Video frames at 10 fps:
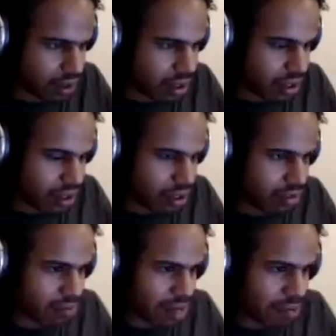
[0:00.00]

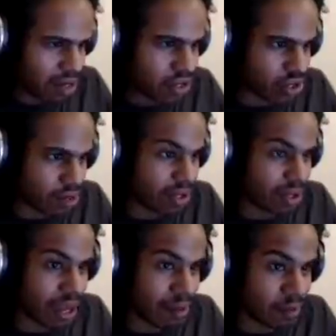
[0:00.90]
Um, I'm not sure about...
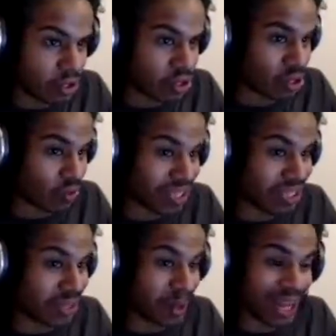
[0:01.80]
I'm pretty sure the
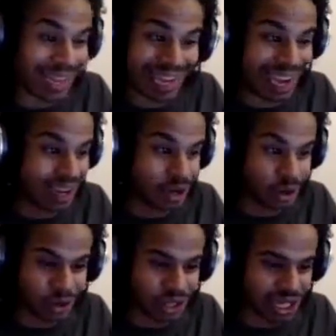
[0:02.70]
Great Sword I can't use,